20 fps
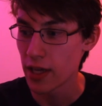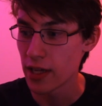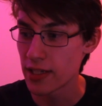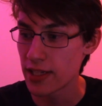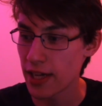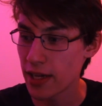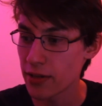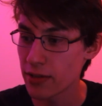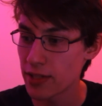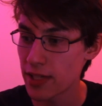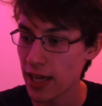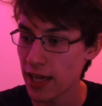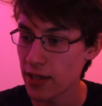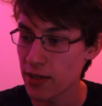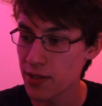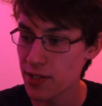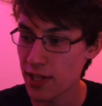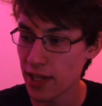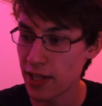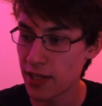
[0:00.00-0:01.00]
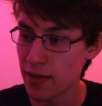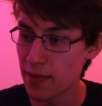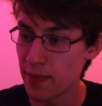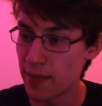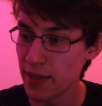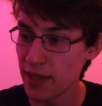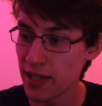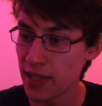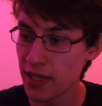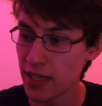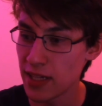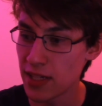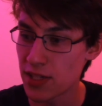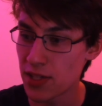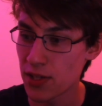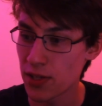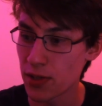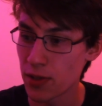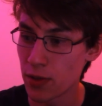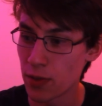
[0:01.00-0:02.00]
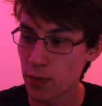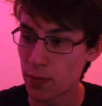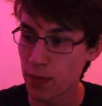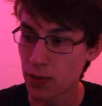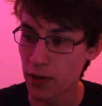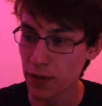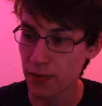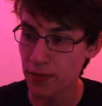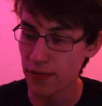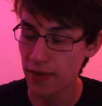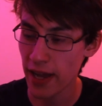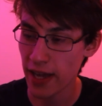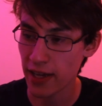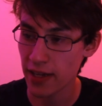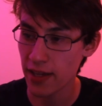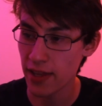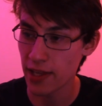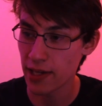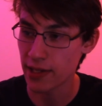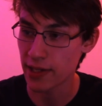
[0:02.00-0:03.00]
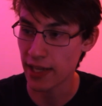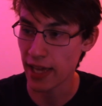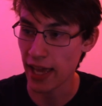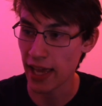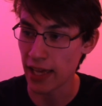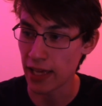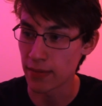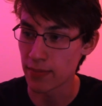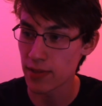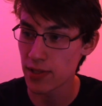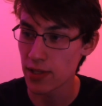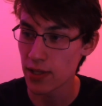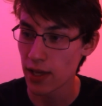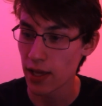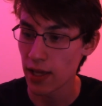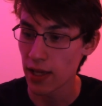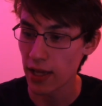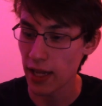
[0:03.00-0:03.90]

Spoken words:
Telltale's inability to perfect their games.